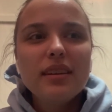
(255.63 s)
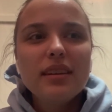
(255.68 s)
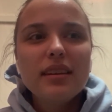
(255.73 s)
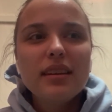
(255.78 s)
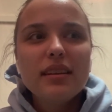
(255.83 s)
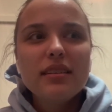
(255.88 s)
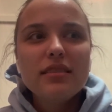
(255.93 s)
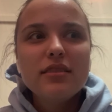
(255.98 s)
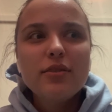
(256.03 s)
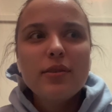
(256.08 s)

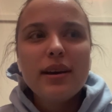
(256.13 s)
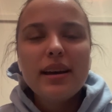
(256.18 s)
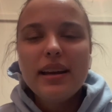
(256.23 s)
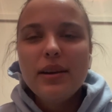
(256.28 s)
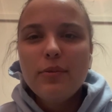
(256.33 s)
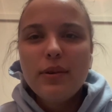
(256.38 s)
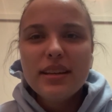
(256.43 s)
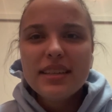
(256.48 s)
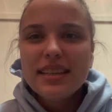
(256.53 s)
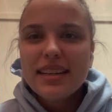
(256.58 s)
So it
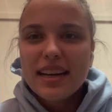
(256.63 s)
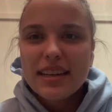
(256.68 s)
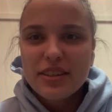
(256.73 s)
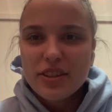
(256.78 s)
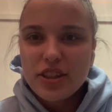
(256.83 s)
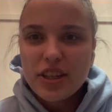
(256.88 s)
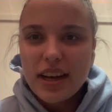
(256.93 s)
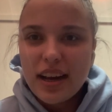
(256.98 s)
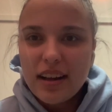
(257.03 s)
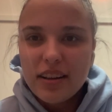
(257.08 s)
wasn't as
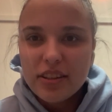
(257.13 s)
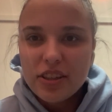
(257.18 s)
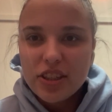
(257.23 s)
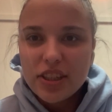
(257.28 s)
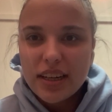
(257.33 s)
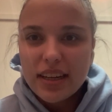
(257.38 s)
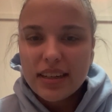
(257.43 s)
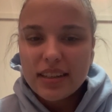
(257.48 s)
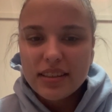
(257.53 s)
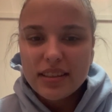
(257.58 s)

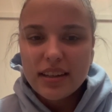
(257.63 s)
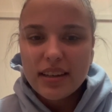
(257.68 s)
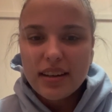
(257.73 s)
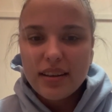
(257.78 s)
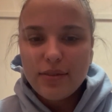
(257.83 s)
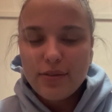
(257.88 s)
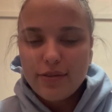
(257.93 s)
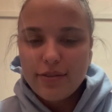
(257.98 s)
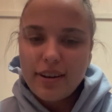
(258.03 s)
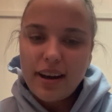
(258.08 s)
challenging to
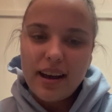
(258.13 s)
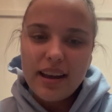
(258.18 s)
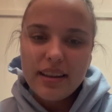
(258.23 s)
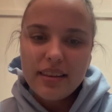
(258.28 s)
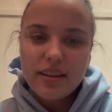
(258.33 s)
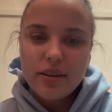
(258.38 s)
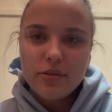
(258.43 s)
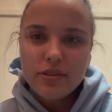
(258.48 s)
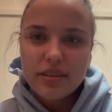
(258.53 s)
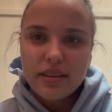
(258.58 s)
find
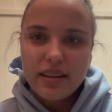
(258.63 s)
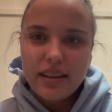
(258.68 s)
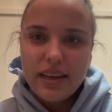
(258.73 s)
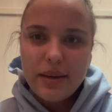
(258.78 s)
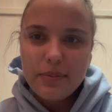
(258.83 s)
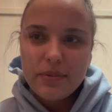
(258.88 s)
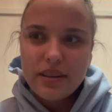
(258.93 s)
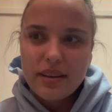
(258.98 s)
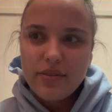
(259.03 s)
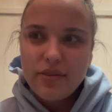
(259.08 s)
those
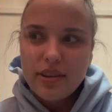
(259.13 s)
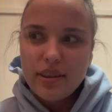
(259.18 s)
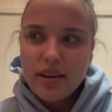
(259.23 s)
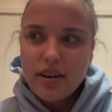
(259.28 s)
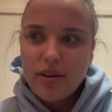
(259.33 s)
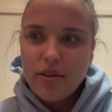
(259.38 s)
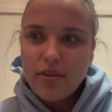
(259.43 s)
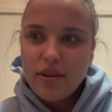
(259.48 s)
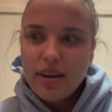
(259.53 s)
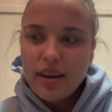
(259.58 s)
leaps, even
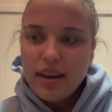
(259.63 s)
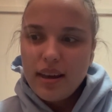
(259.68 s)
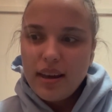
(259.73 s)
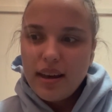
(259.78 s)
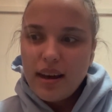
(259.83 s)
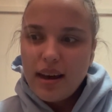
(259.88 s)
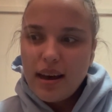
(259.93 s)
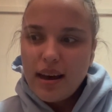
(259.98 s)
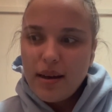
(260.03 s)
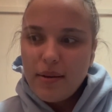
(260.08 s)
though
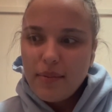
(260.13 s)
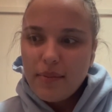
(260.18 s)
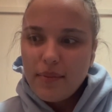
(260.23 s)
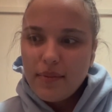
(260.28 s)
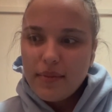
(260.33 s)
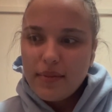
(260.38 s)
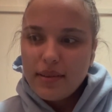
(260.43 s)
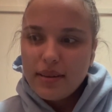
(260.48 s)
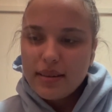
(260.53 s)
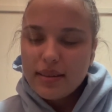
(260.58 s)

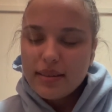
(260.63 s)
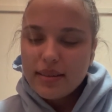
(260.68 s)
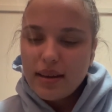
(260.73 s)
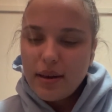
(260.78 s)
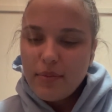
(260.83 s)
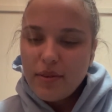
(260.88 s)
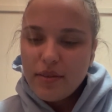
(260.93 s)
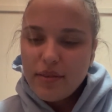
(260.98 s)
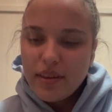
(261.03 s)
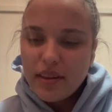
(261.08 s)

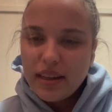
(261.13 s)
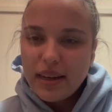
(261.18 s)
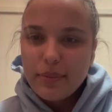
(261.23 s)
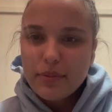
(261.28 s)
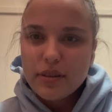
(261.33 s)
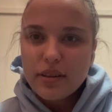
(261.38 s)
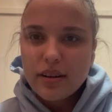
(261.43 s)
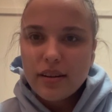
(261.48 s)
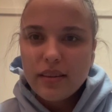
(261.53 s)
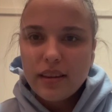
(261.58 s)
some of the
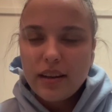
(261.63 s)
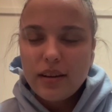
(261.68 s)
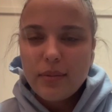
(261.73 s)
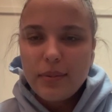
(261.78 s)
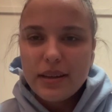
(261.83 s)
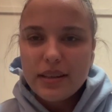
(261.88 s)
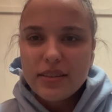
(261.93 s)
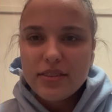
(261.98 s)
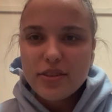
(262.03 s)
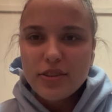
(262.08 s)
leaps are a little
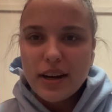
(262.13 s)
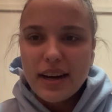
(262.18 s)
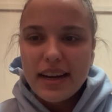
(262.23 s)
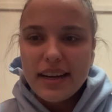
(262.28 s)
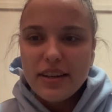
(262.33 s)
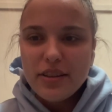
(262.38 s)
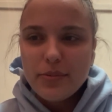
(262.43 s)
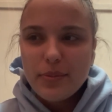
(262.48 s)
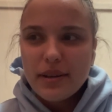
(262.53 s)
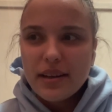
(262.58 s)
bit
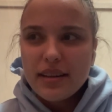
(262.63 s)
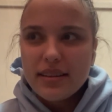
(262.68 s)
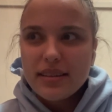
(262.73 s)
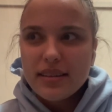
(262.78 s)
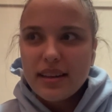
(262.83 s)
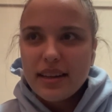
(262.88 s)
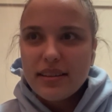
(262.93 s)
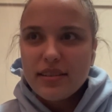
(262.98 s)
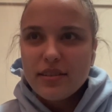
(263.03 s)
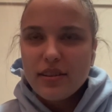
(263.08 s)
strange because
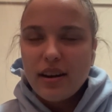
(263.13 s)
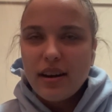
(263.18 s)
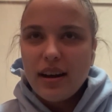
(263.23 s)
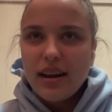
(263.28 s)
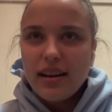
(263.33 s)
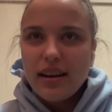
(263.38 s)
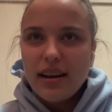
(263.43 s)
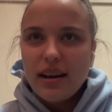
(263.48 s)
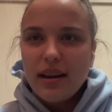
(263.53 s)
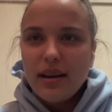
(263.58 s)
it's not
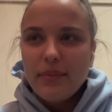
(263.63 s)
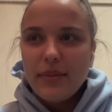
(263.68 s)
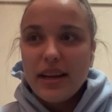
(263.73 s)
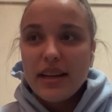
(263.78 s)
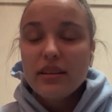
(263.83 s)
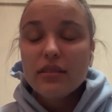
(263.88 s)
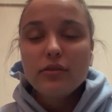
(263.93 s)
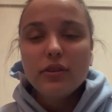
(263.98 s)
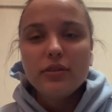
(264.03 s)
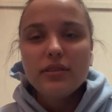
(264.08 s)

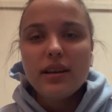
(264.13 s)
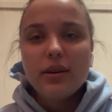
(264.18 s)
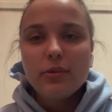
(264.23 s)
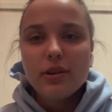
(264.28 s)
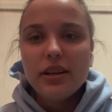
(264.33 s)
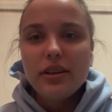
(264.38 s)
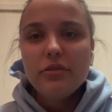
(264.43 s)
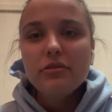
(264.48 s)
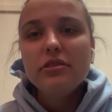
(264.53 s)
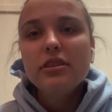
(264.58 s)
intervals that we're
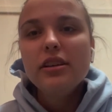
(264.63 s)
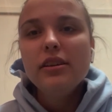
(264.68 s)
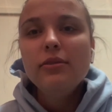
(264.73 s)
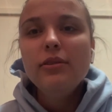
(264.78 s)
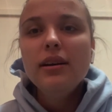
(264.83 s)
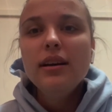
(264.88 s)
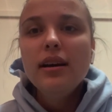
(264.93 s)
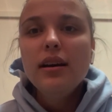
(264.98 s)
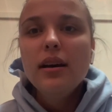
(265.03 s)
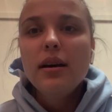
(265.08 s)
used to,
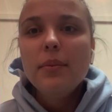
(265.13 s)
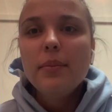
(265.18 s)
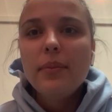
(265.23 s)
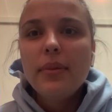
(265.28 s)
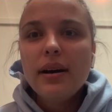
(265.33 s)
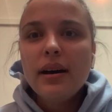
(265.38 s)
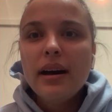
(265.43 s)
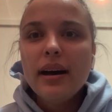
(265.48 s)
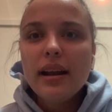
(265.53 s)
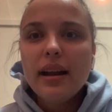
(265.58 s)

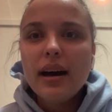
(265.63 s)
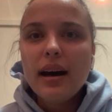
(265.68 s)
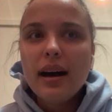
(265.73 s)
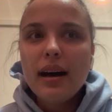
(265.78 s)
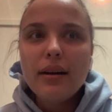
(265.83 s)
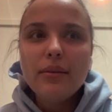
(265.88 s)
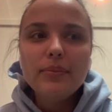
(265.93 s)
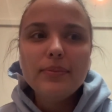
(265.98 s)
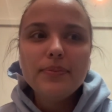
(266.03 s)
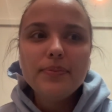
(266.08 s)
but
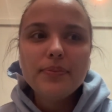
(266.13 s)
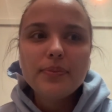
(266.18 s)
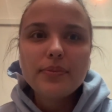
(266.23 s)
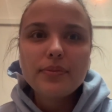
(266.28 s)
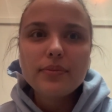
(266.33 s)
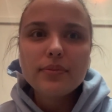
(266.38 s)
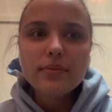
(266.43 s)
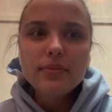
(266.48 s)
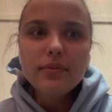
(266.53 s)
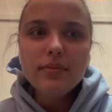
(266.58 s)

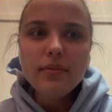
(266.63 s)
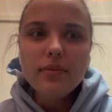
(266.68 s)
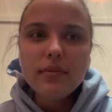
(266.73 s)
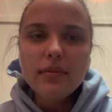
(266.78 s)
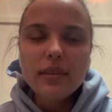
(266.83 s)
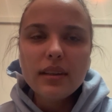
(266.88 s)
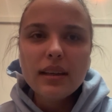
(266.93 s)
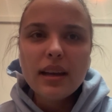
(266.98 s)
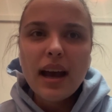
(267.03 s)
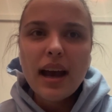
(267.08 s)

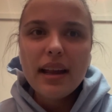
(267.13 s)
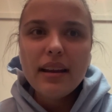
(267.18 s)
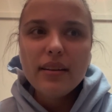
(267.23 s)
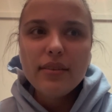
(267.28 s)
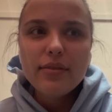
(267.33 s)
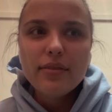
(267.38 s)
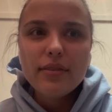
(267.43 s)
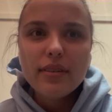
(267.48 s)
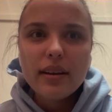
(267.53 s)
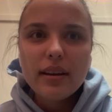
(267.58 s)
kind
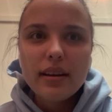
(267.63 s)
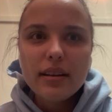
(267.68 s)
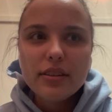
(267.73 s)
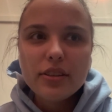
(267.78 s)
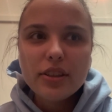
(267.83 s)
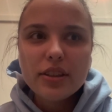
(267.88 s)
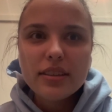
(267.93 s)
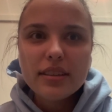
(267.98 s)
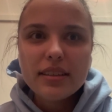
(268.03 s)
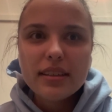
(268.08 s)
of
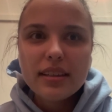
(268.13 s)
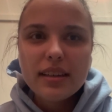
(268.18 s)
just